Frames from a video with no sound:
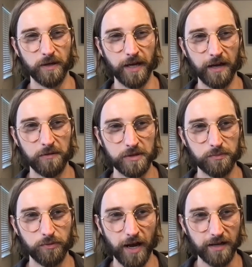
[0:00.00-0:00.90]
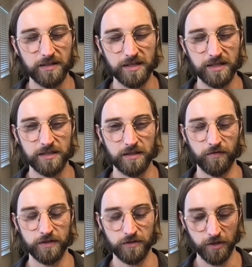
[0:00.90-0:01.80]
I was practicing as a
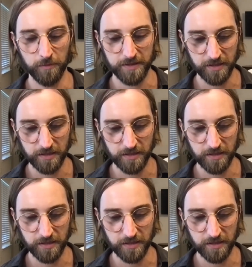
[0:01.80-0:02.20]
physical therapist